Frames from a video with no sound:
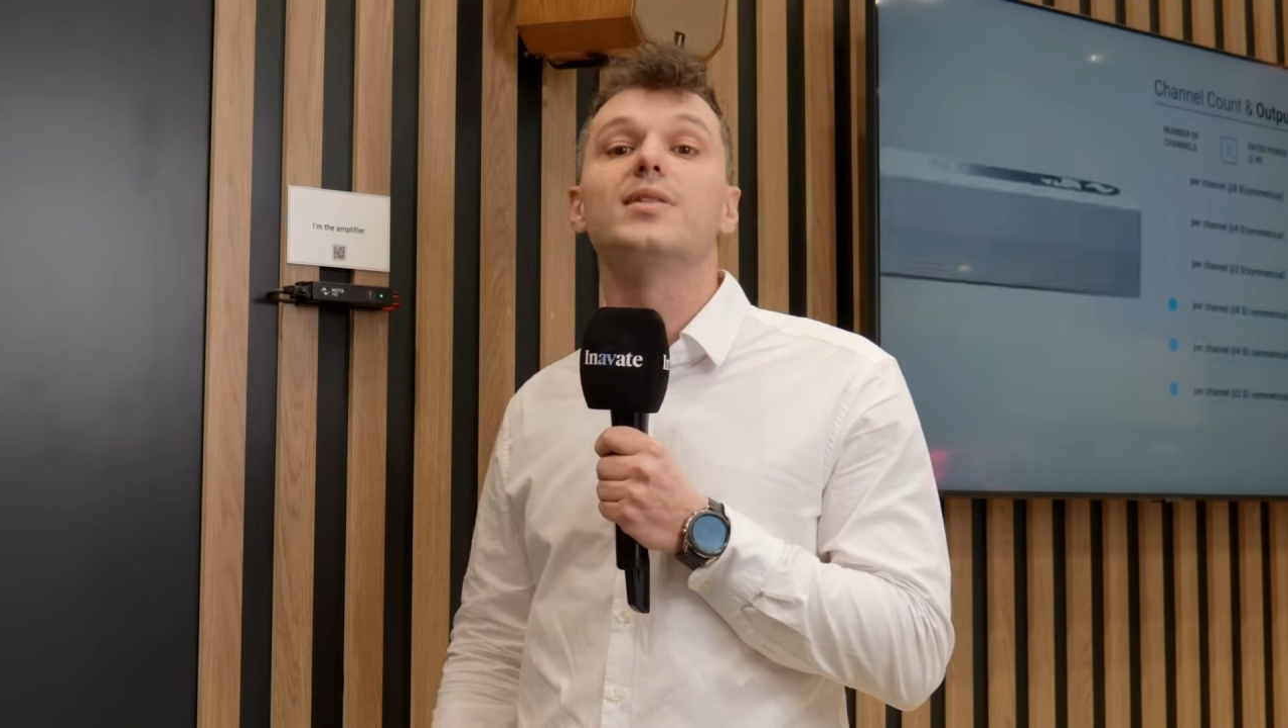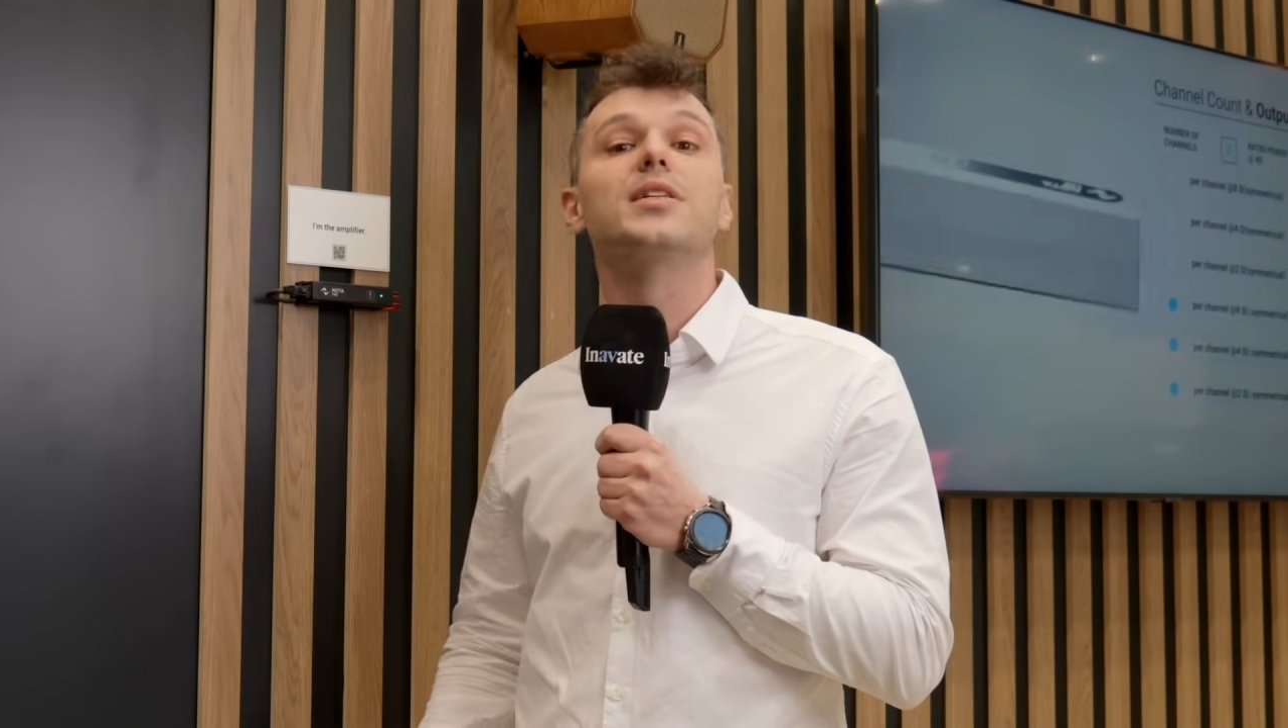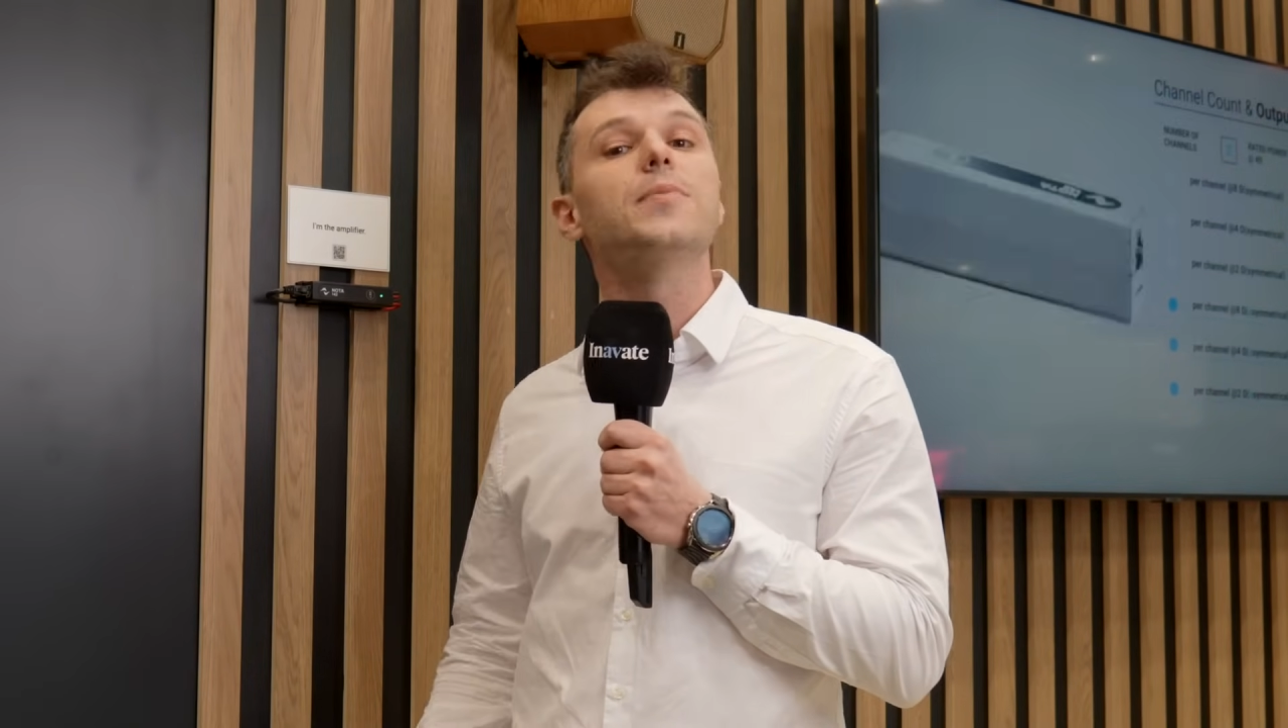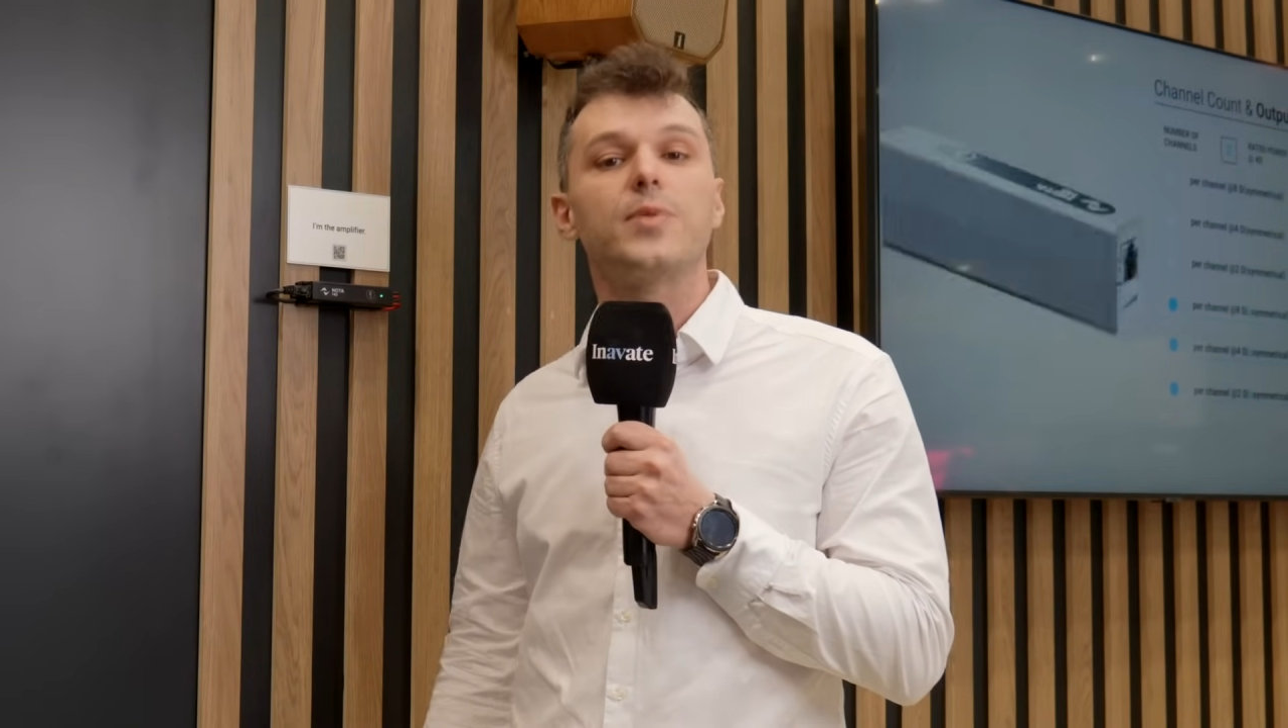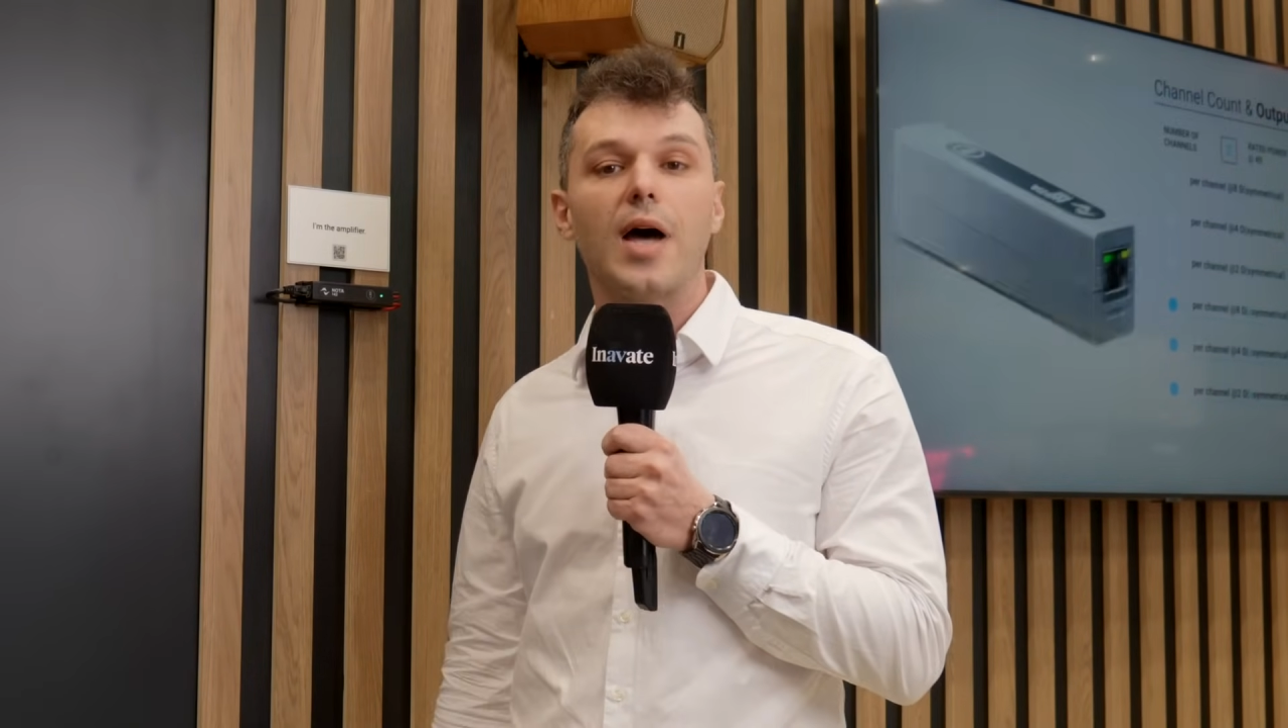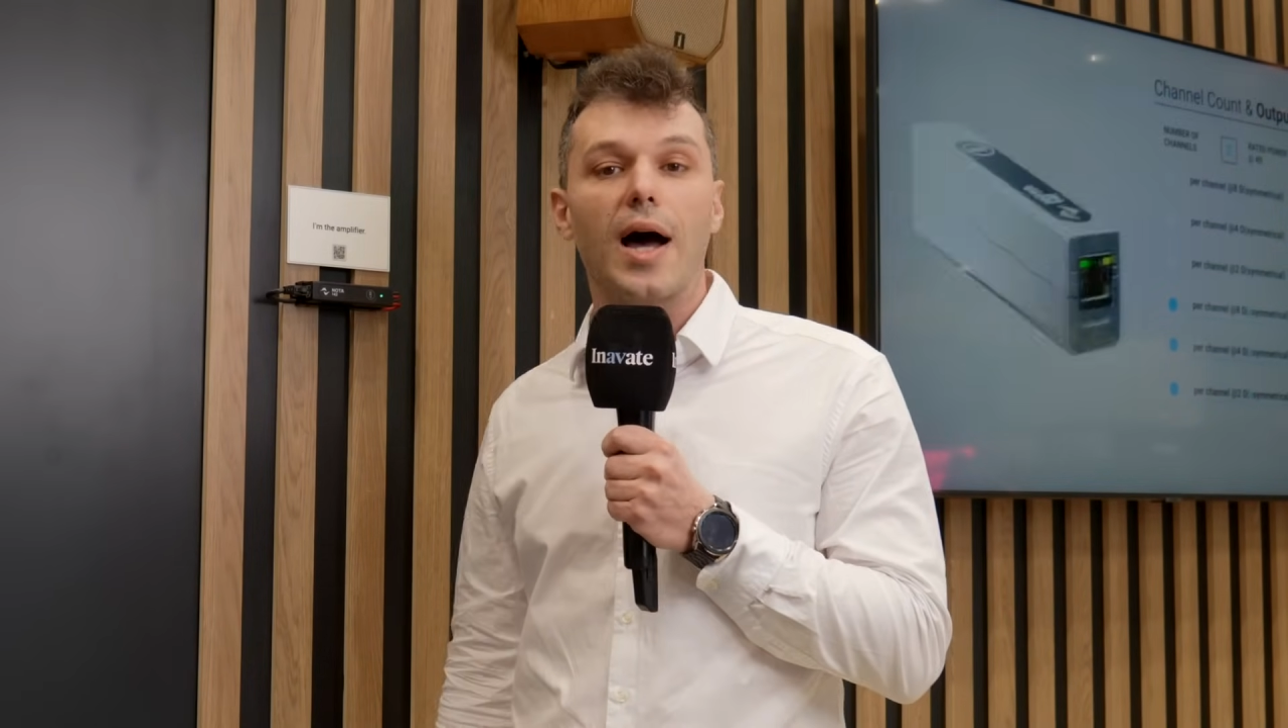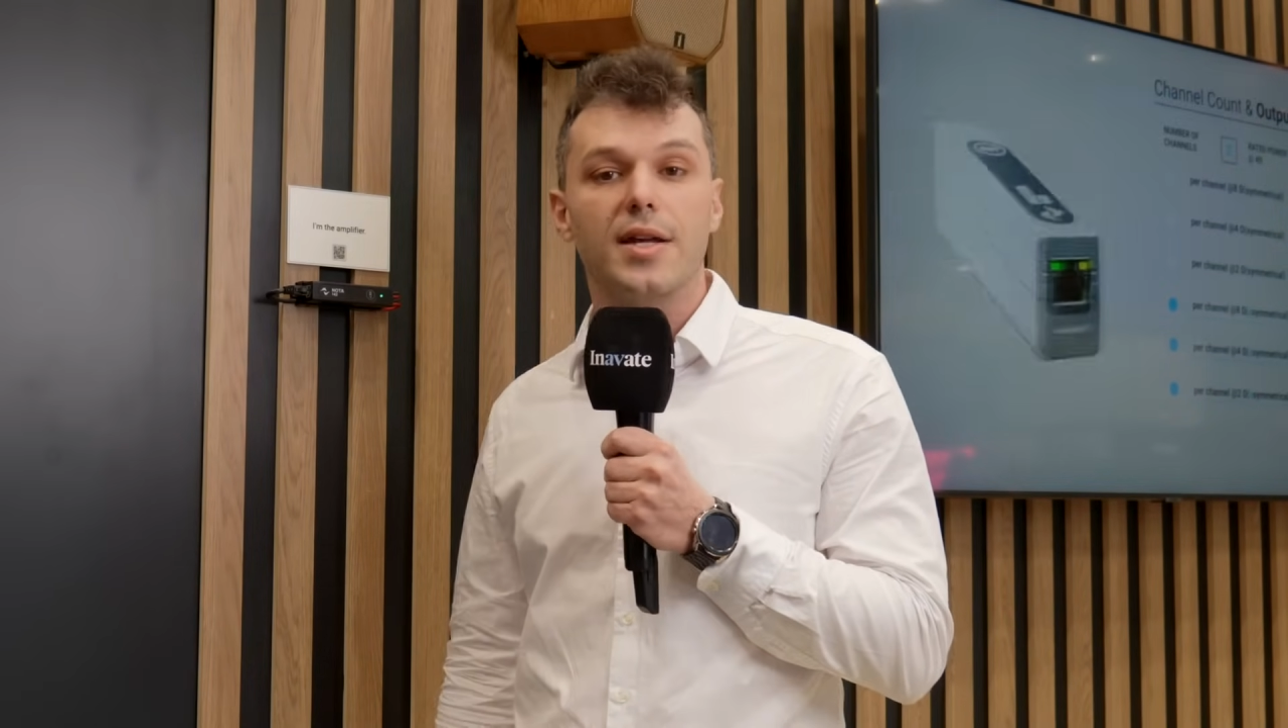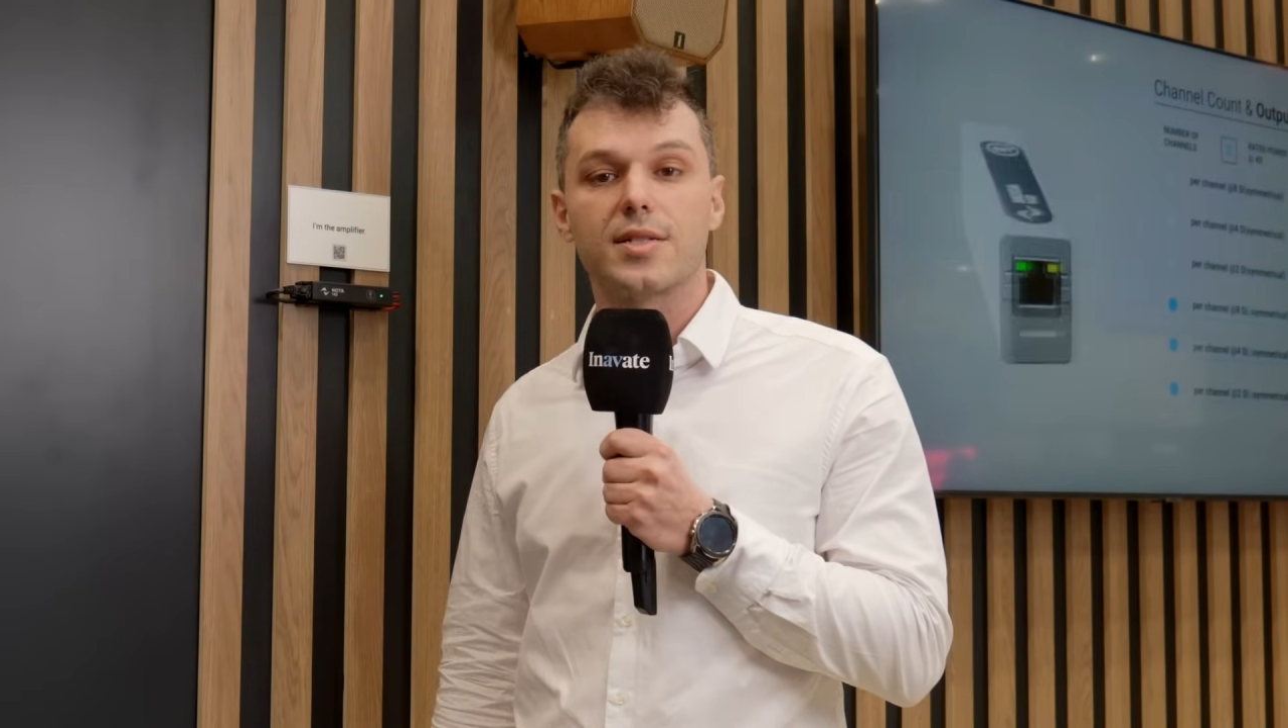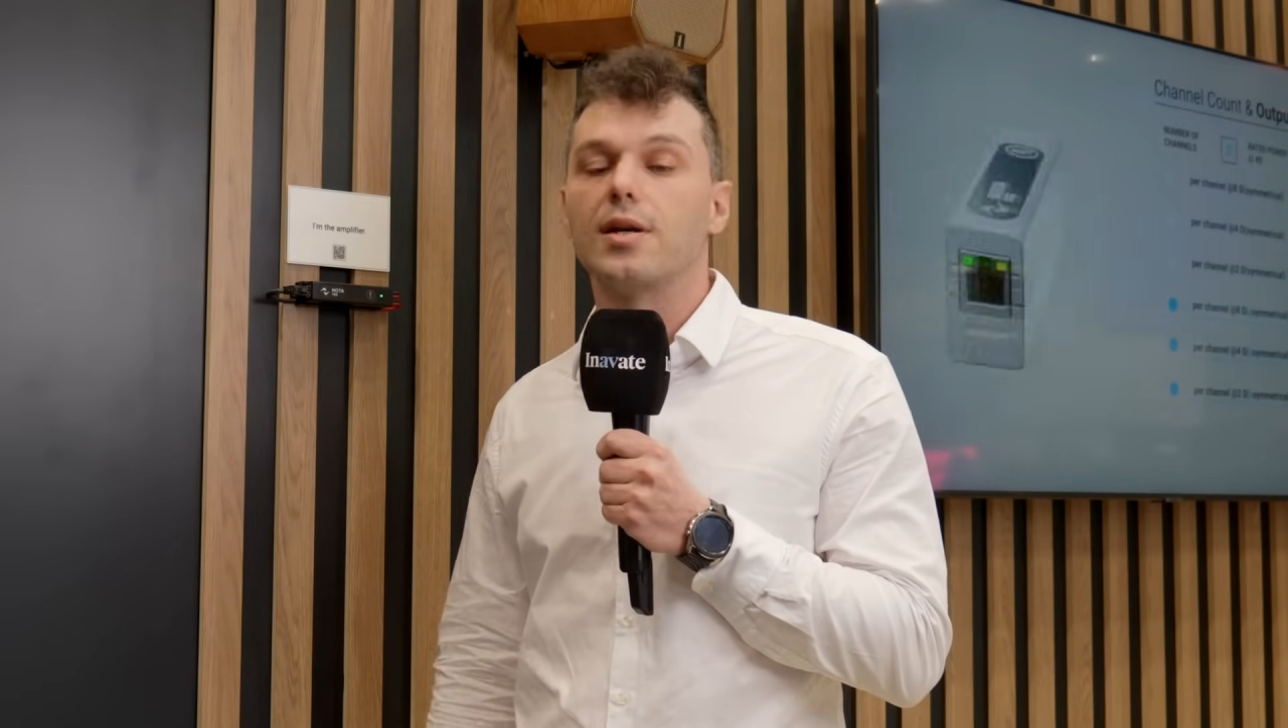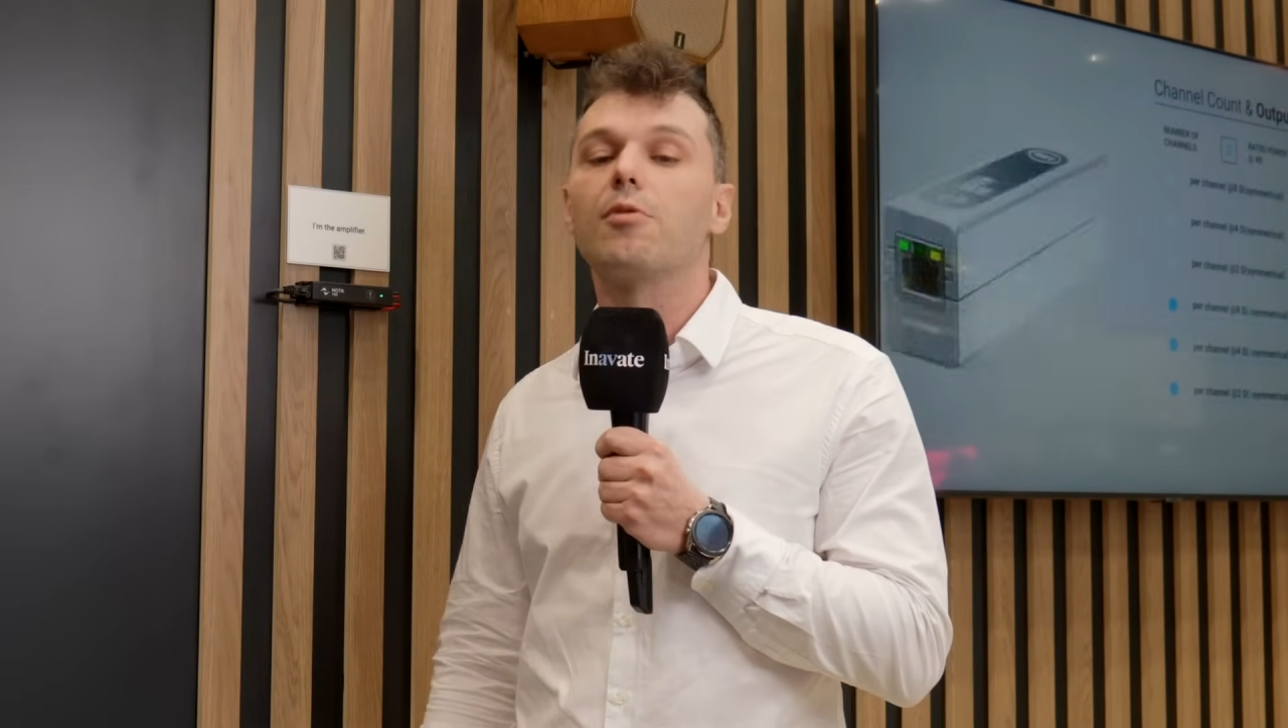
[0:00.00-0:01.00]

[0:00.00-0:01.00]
zip ties